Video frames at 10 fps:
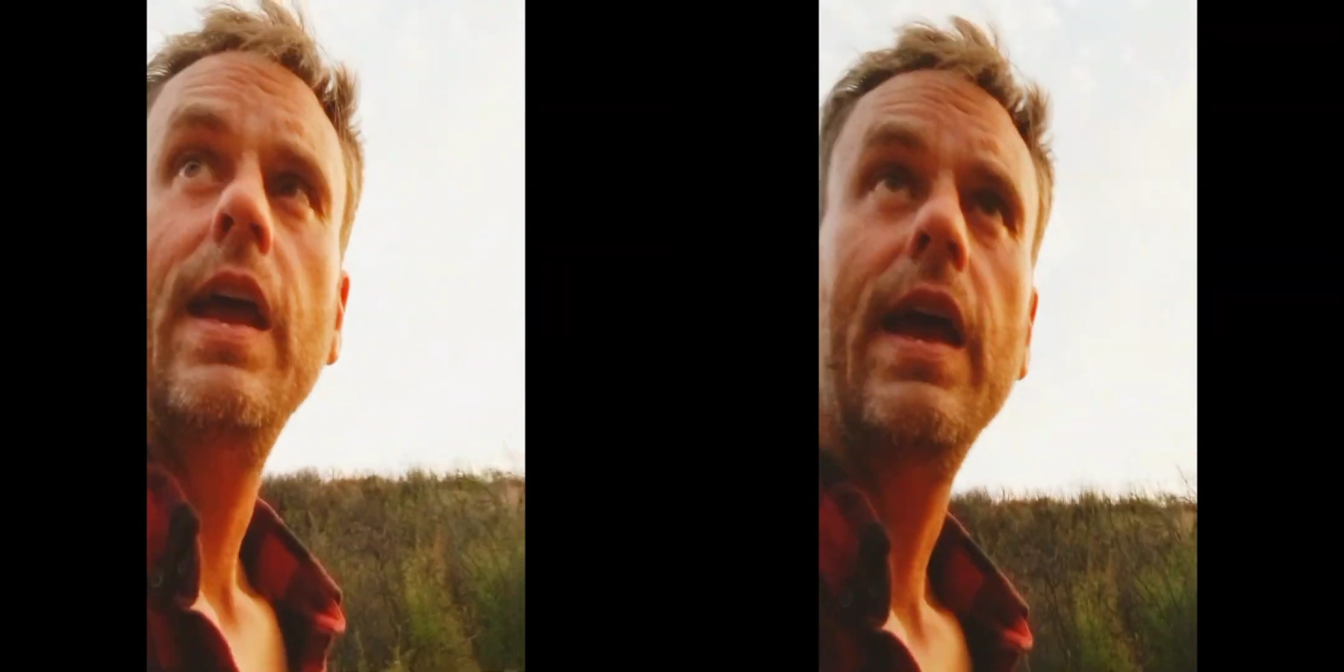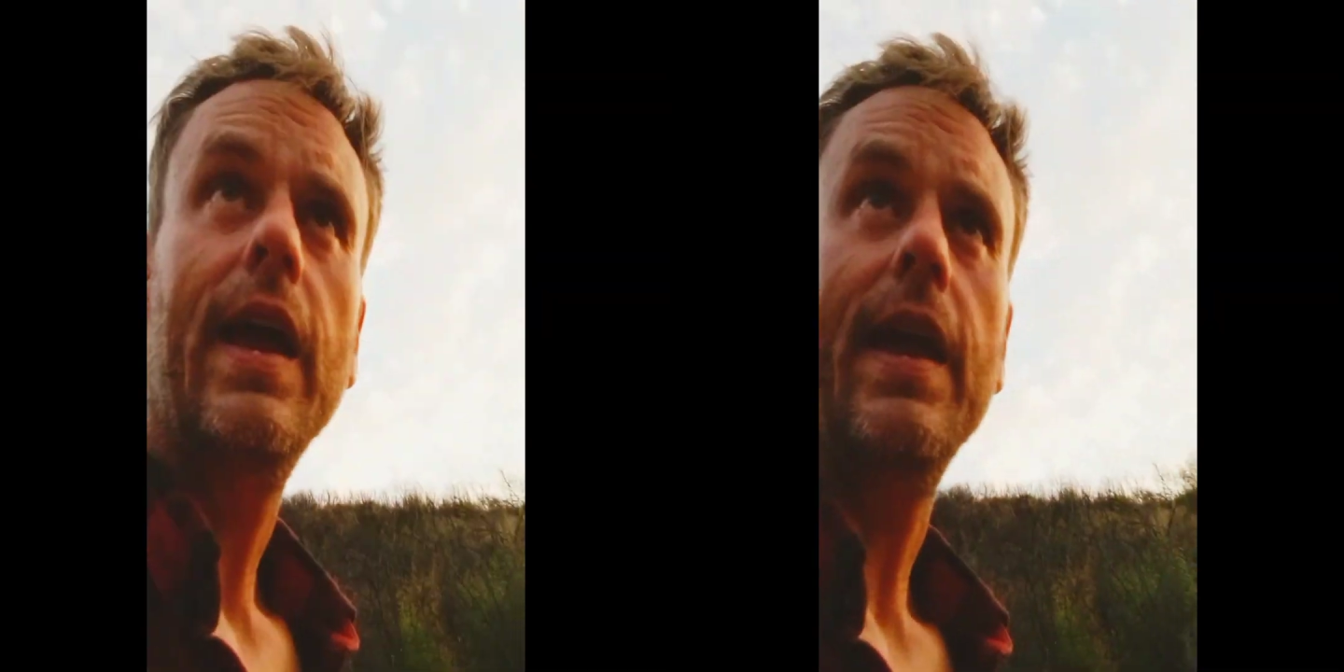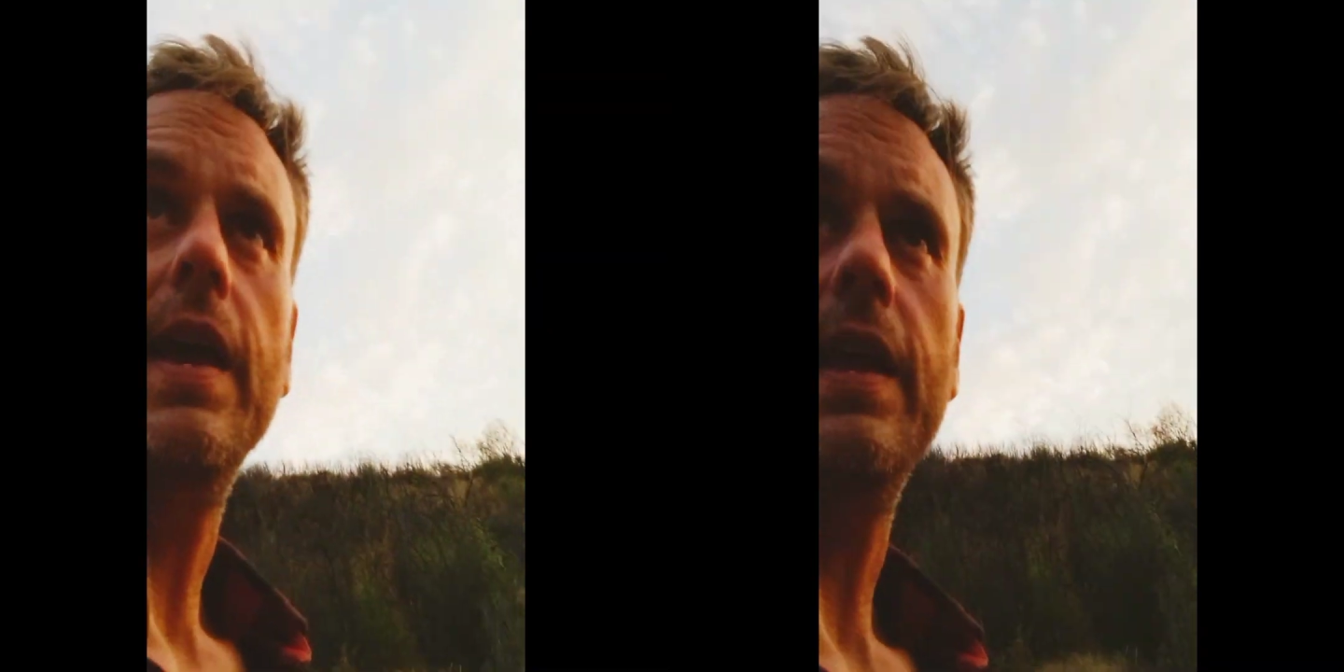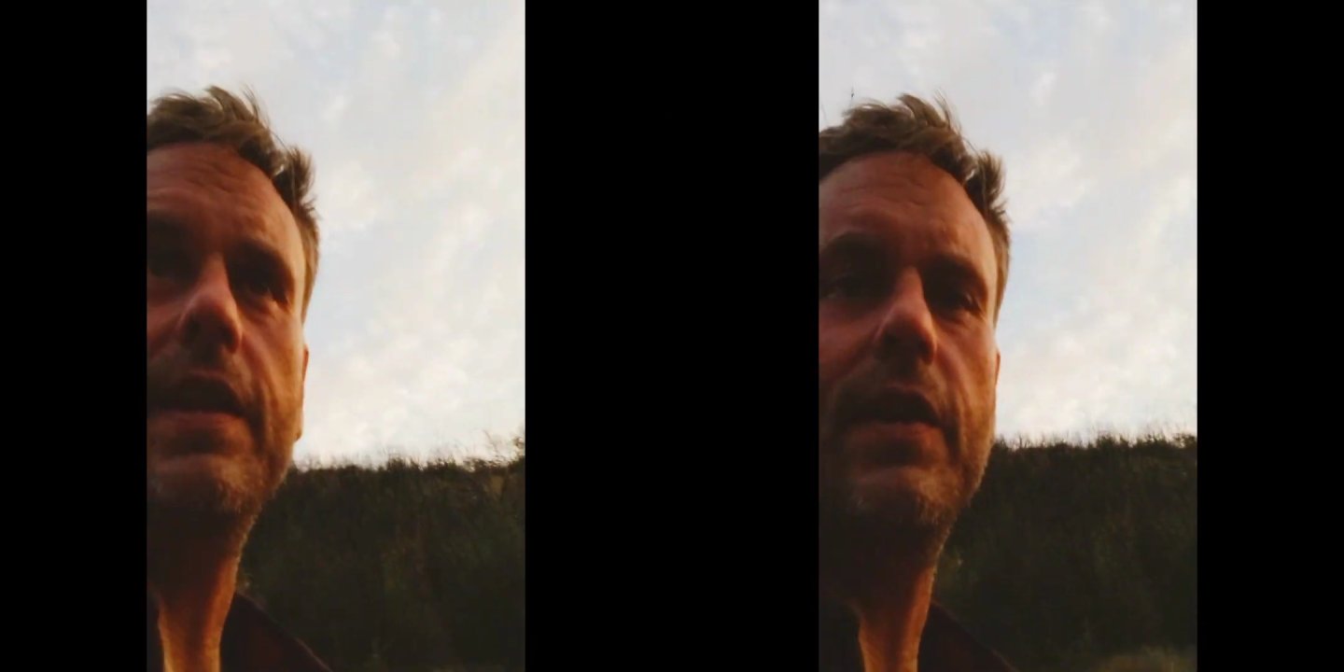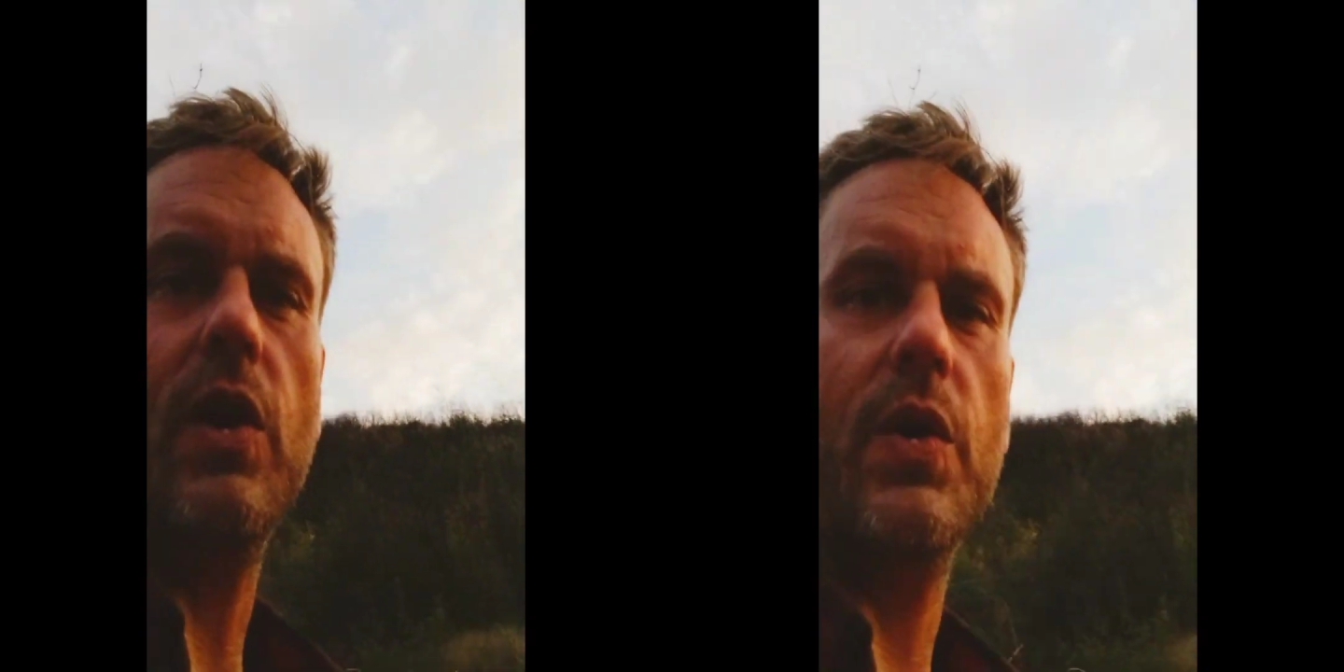And you're
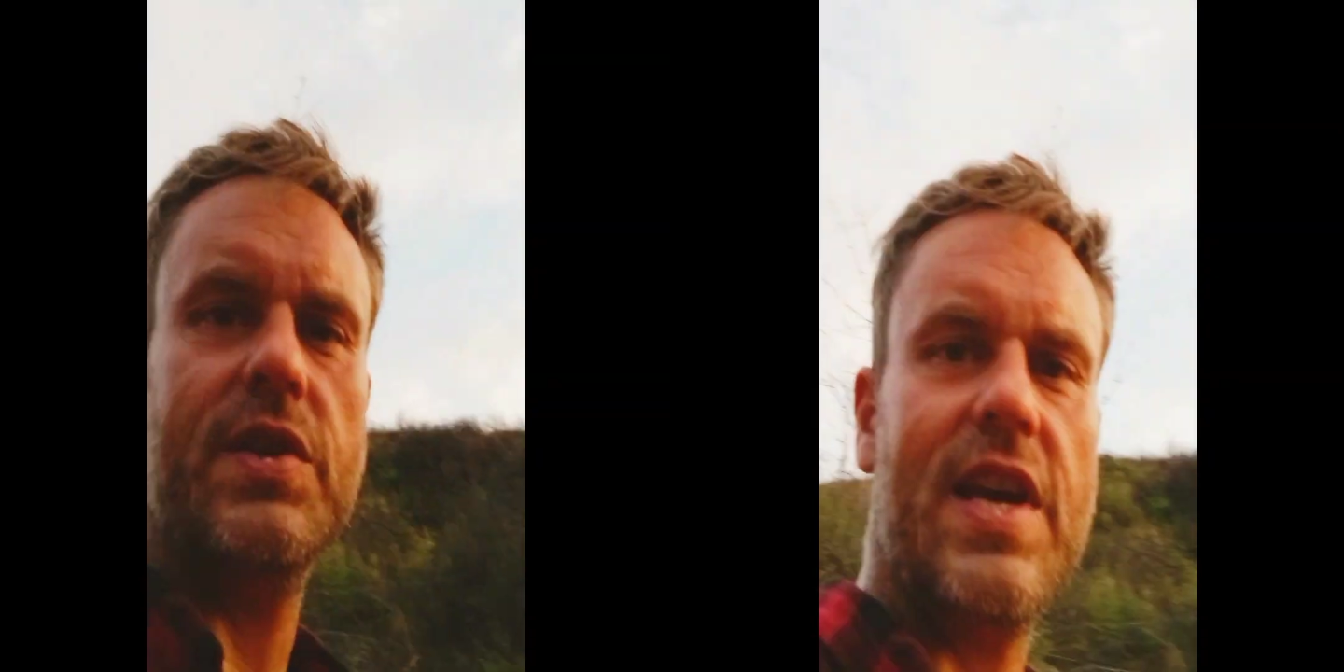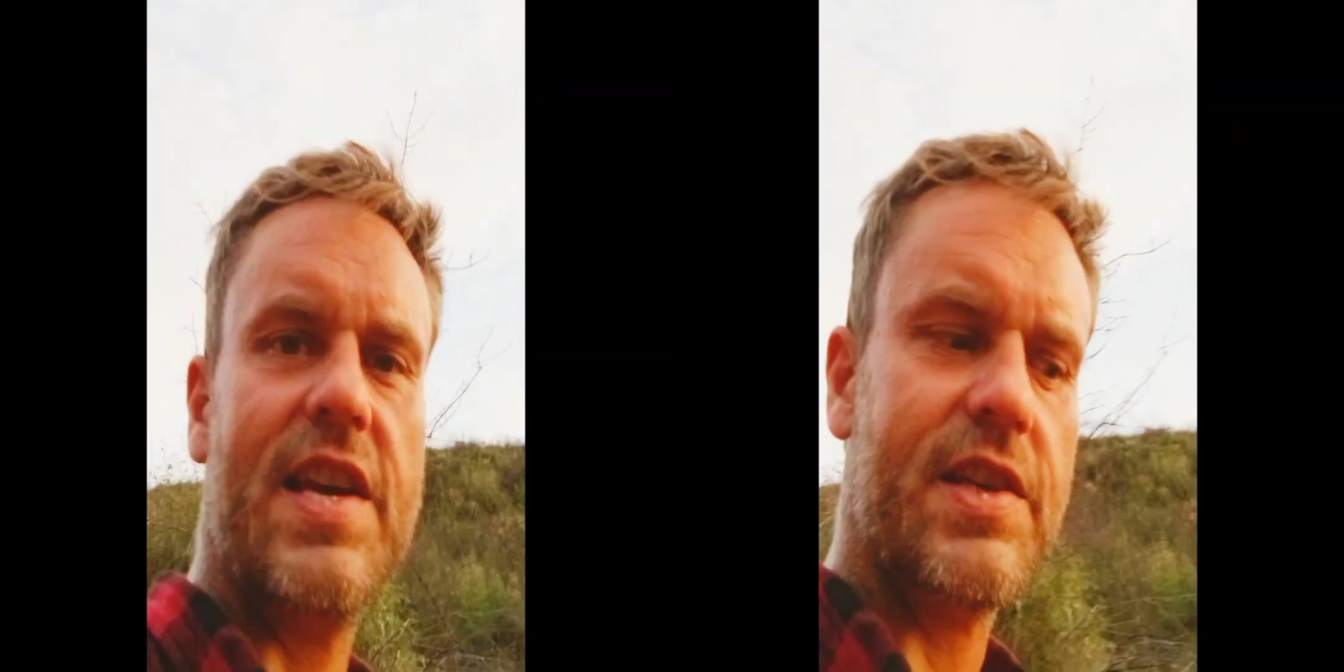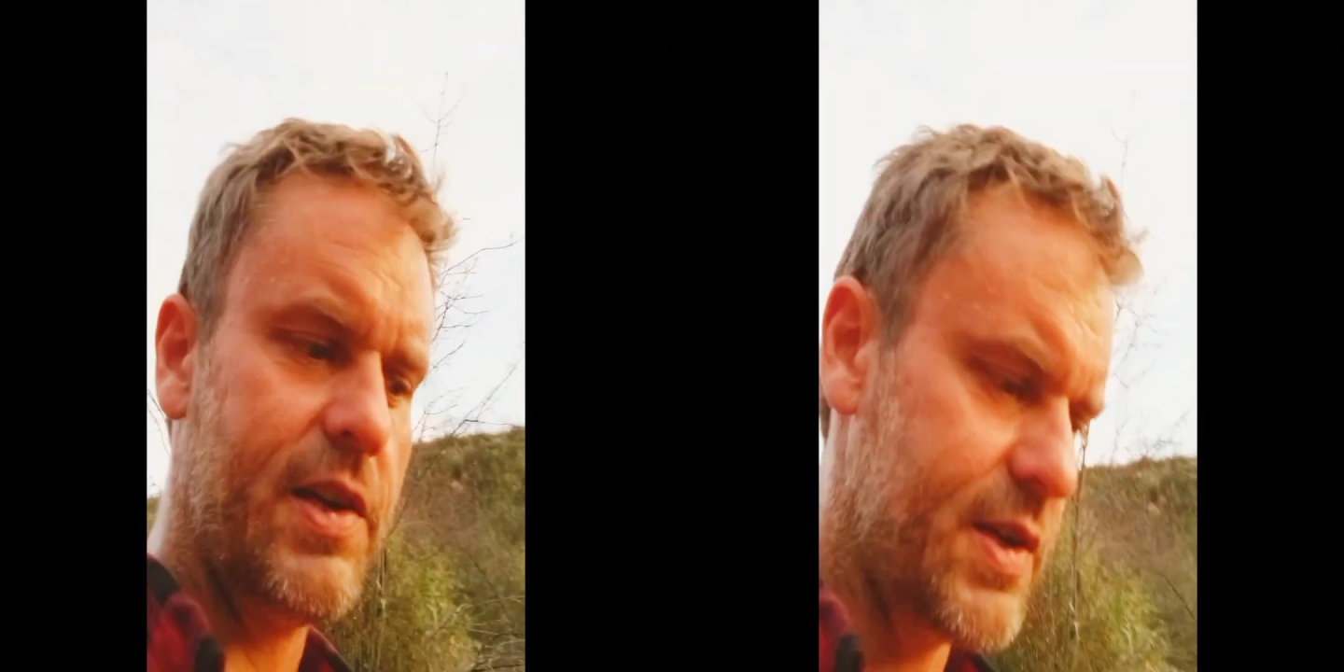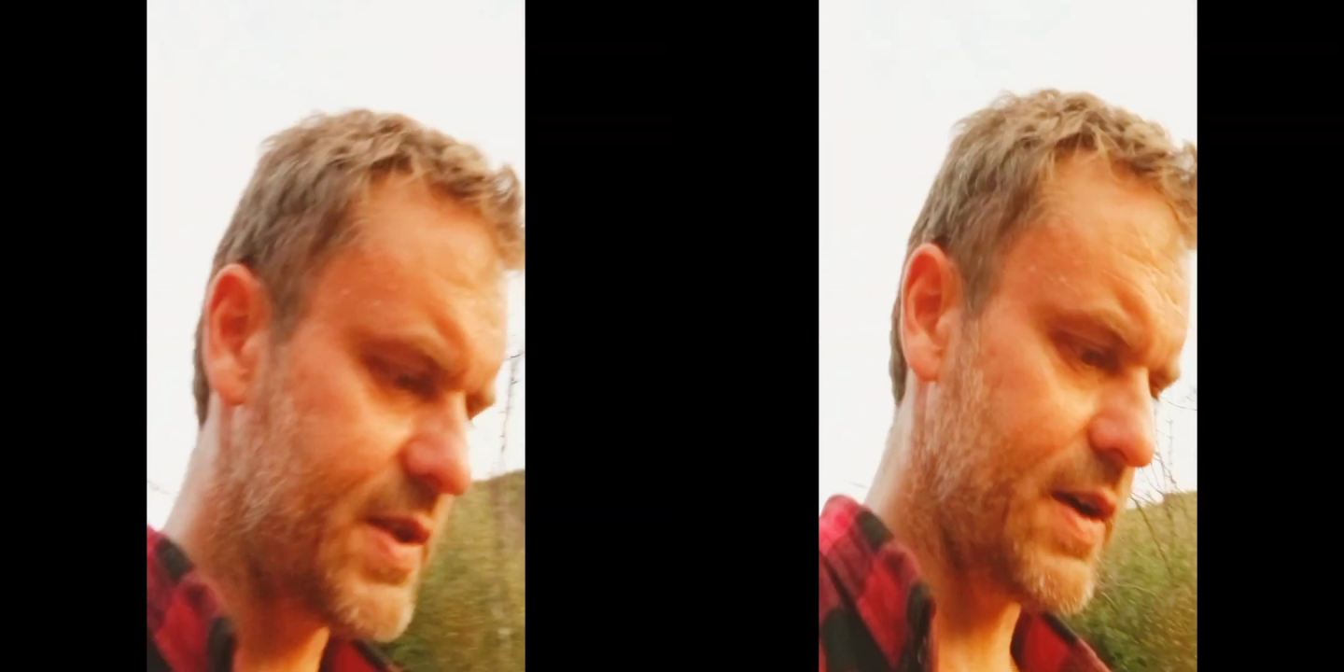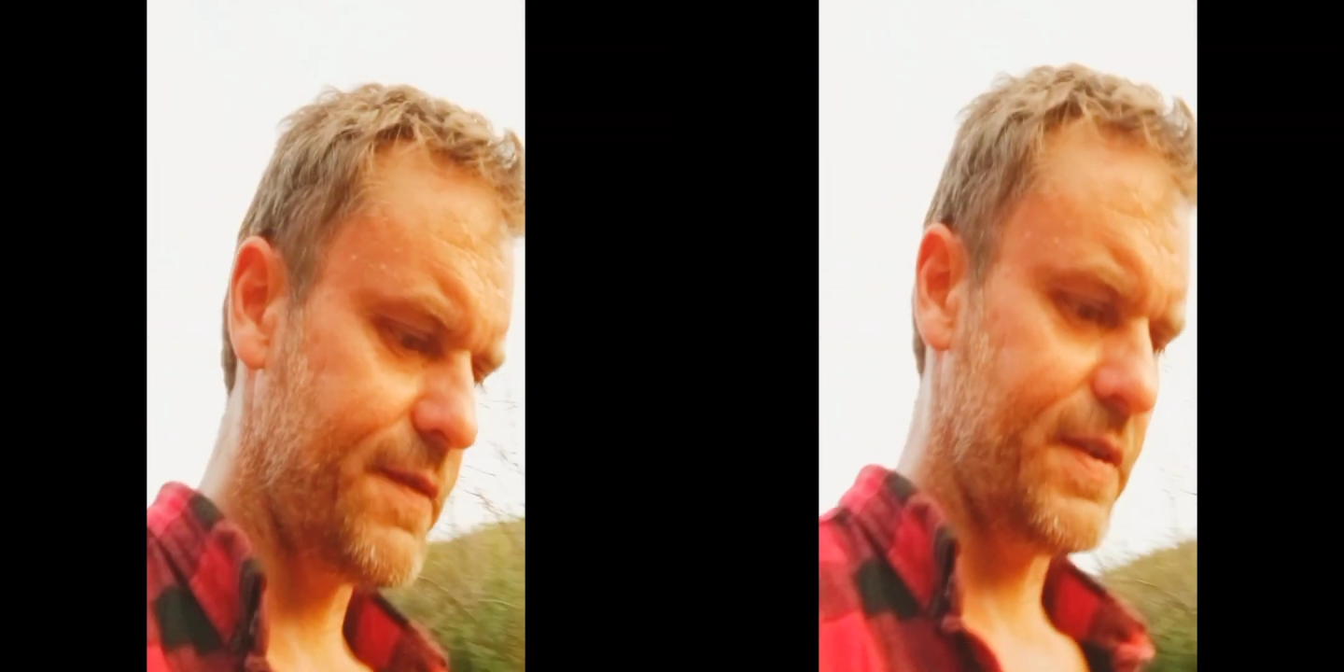always asking
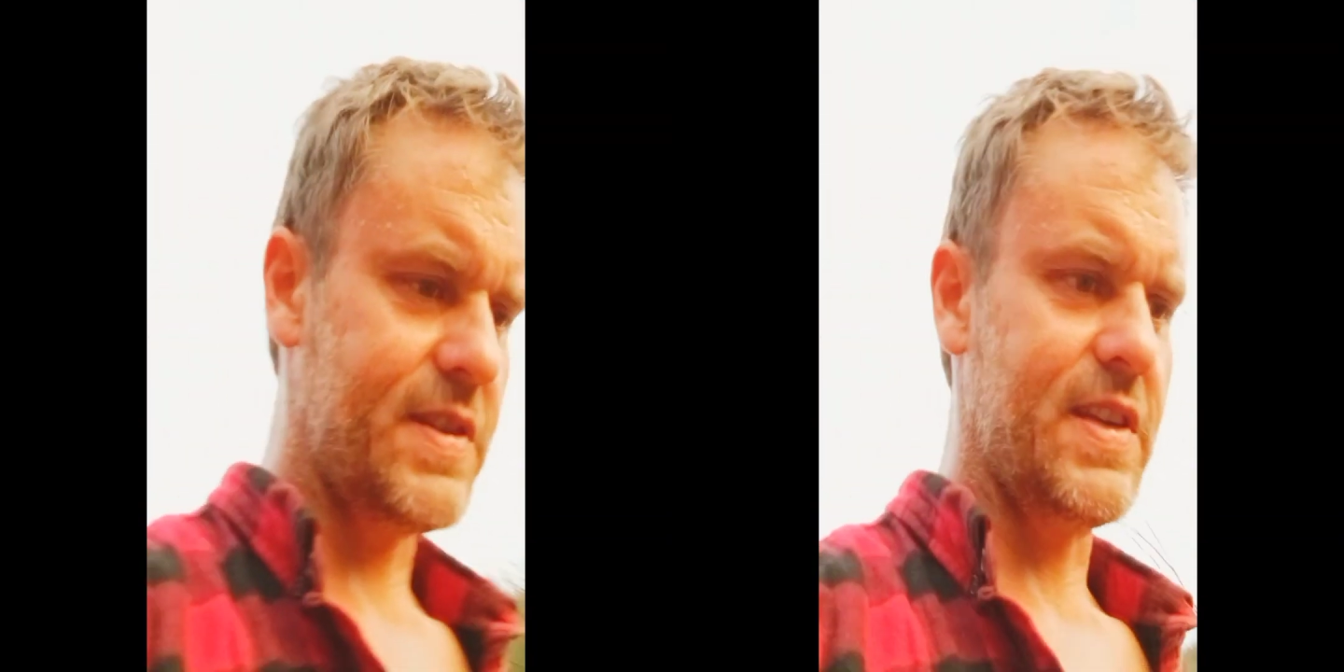yourself if